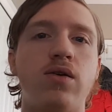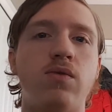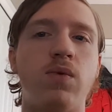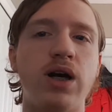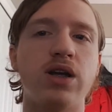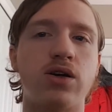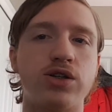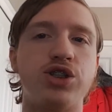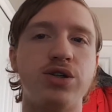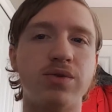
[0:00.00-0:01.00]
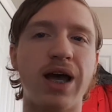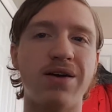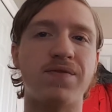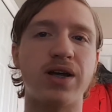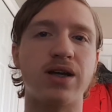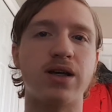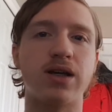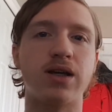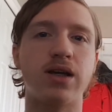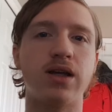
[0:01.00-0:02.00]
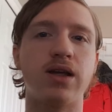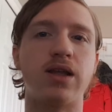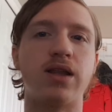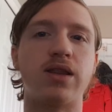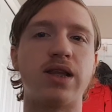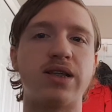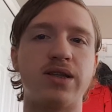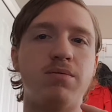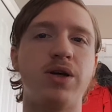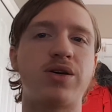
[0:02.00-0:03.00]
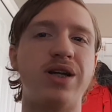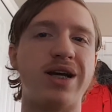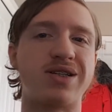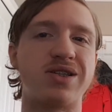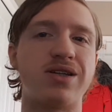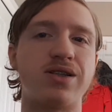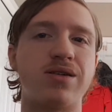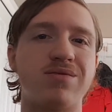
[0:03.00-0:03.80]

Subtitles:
Why aren't you laughing? That's the American accent.